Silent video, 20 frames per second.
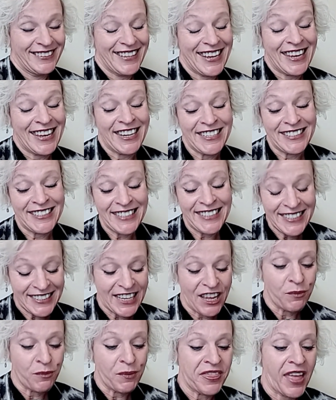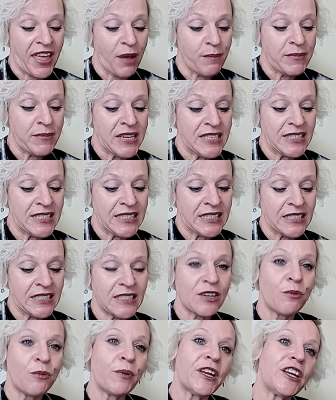In detail, what that means is
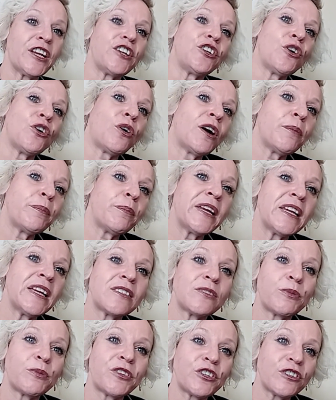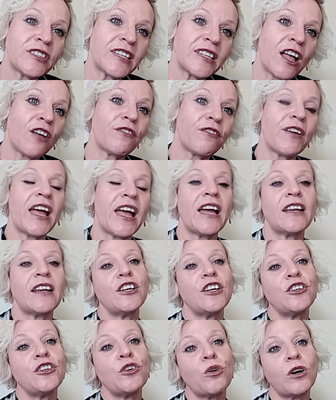when you're at peace with yourself and
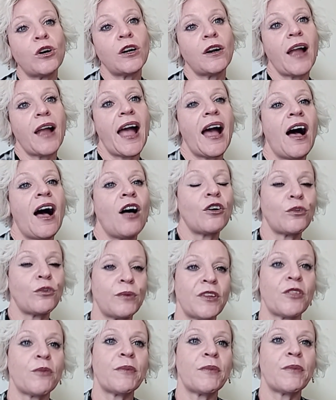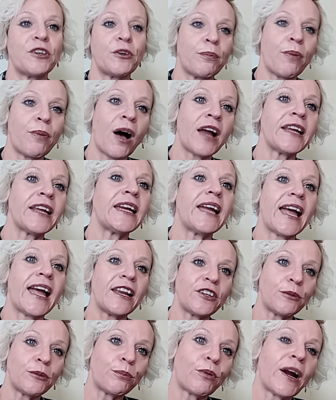your algorithm and your body and
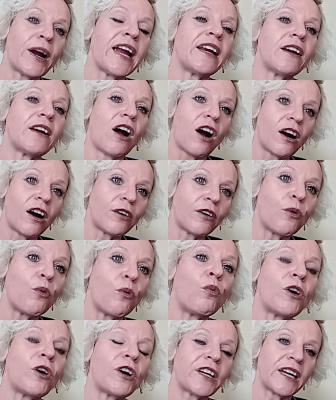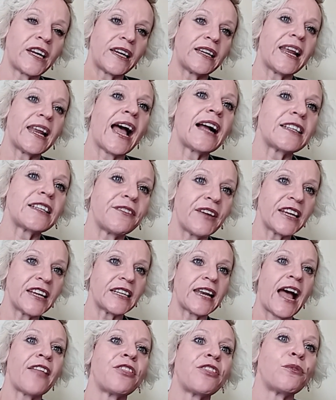your brain are working and activated
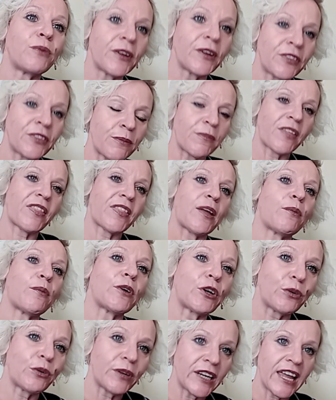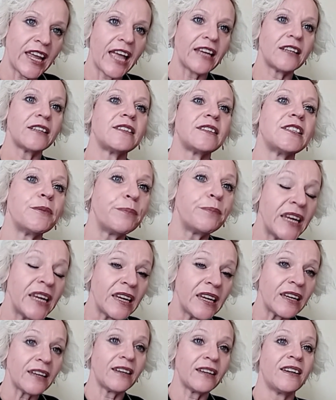at the rhythm that they were created to
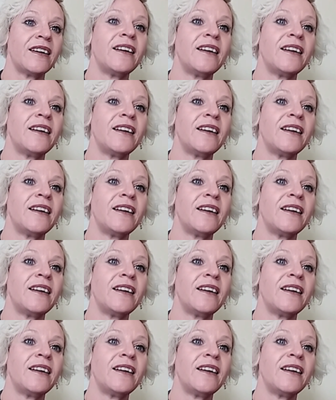be,